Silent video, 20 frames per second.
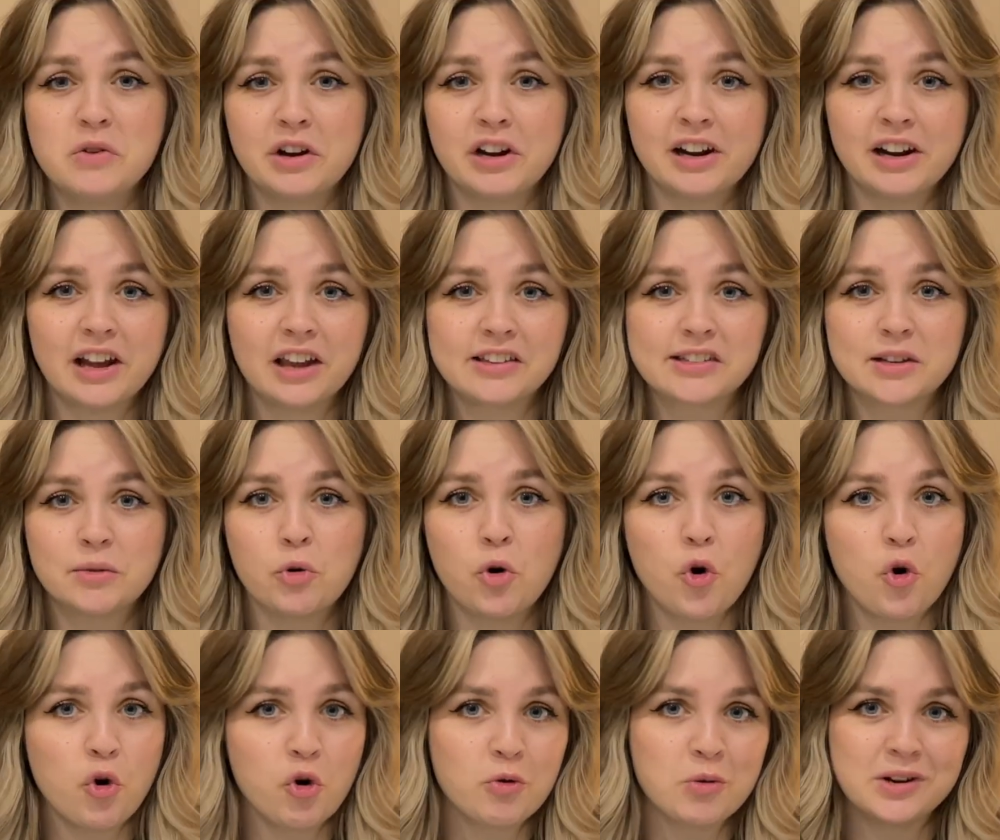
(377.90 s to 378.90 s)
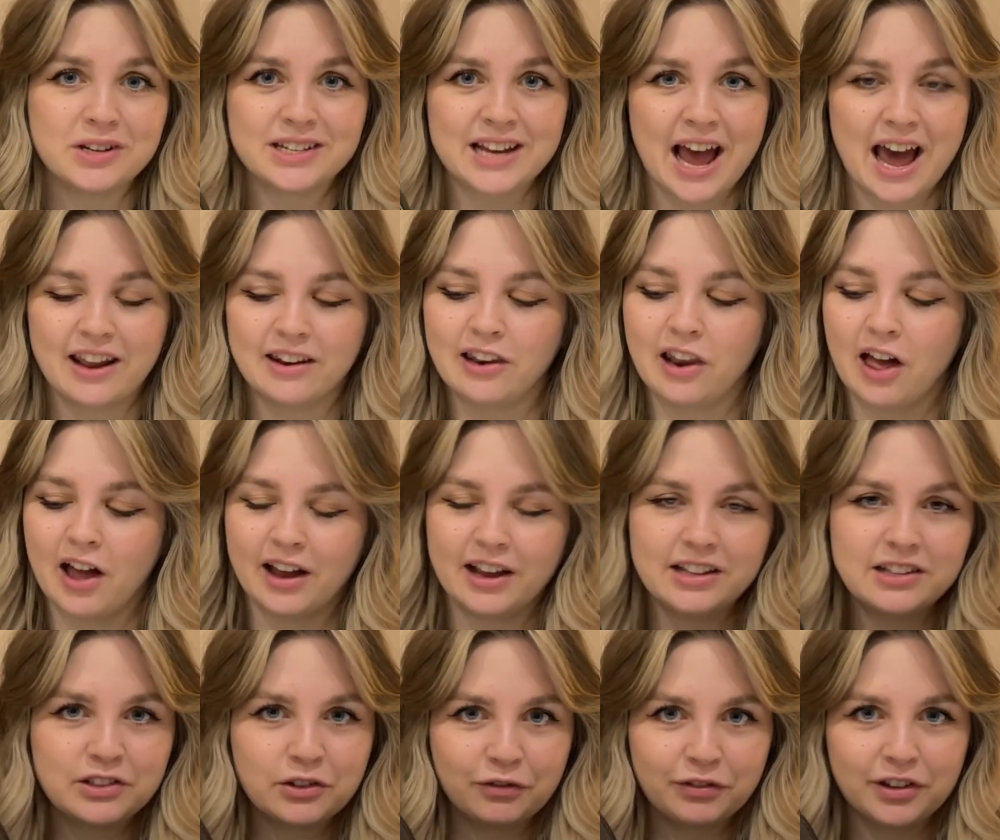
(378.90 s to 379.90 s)
gonna get some awkward tan
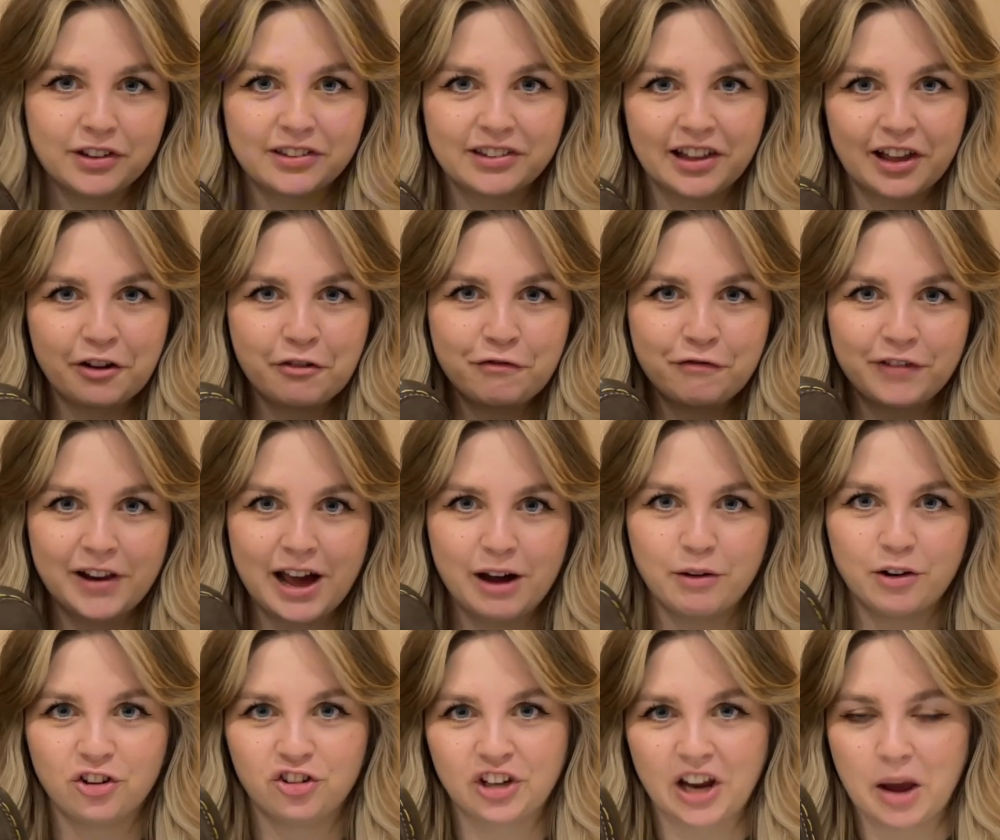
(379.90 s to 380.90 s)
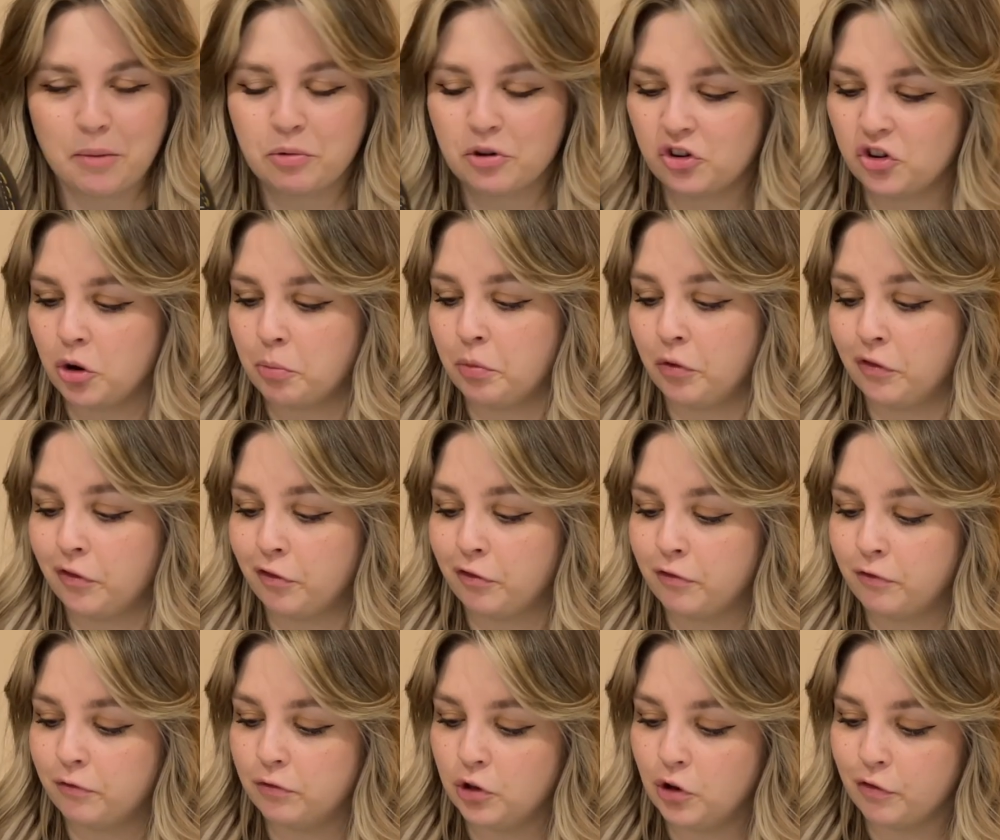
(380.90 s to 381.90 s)
lines of this like flower shape on the top of
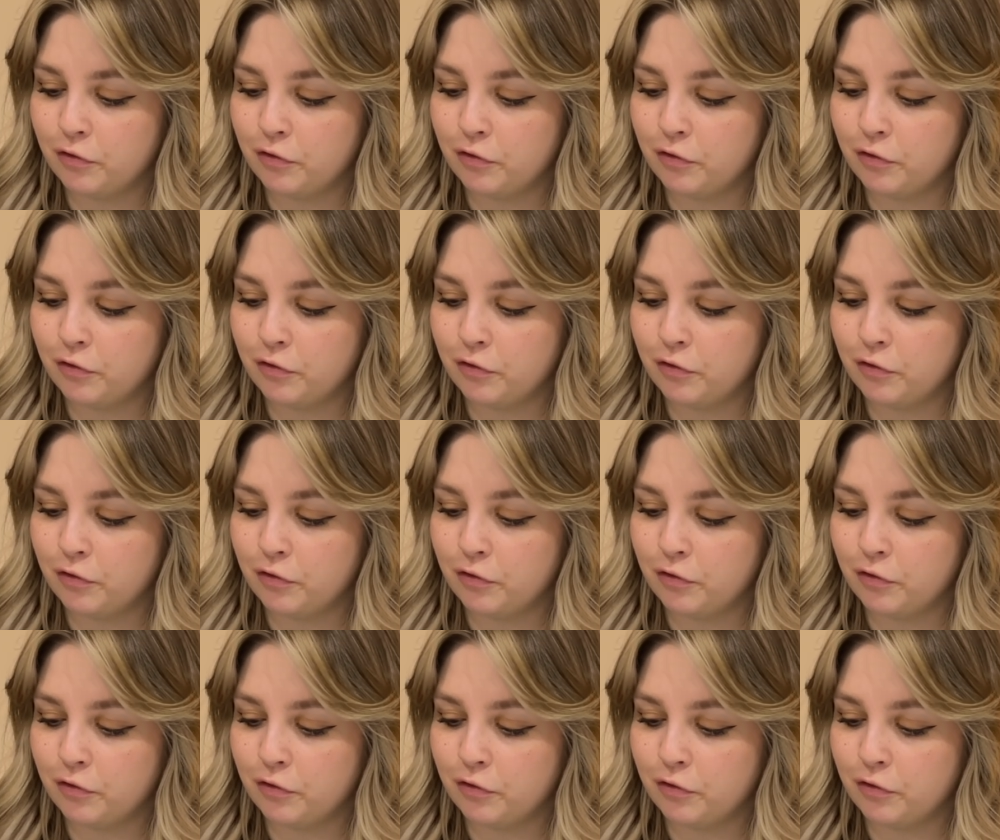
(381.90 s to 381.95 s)
your